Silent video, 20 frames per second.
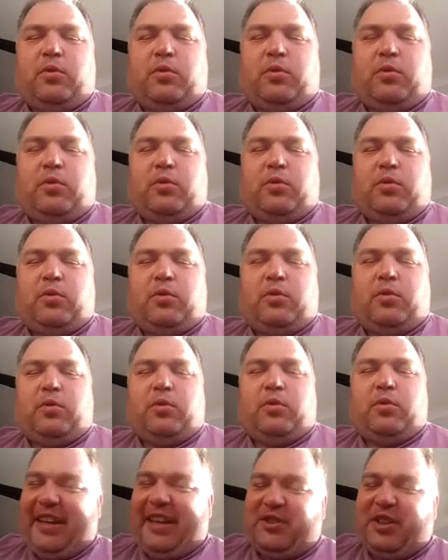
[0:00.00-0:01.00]

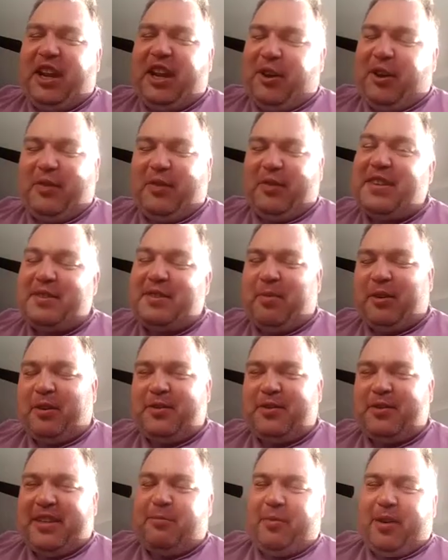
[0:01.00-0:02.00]
and he was quite lucky
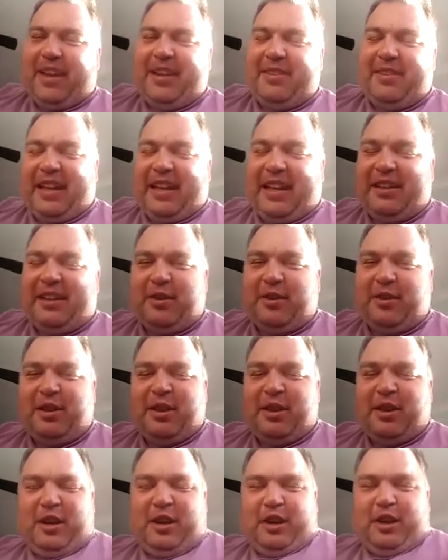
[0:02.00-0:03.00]
on the last fence
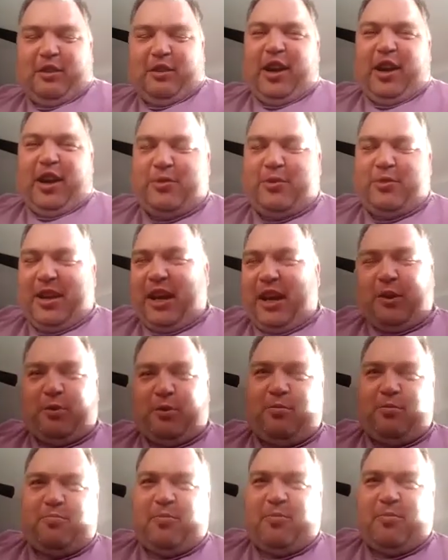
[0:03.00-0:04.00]
because he'd done
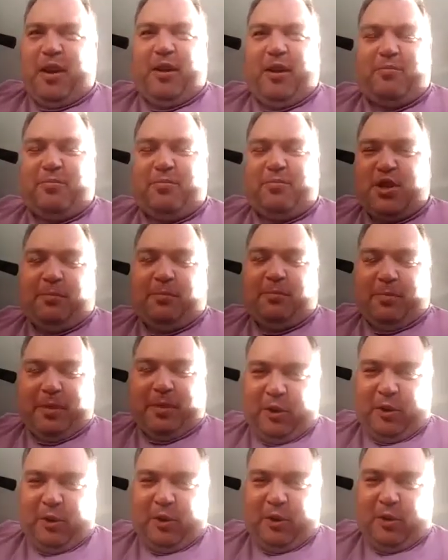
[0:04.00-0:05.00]
a
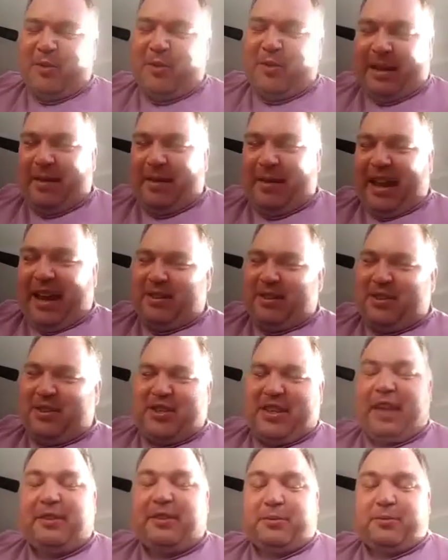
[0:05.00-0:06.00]
rodeo
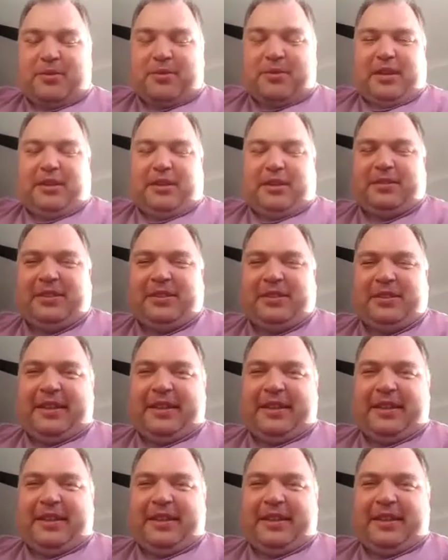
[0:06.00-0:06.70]
jump and he almost come out of the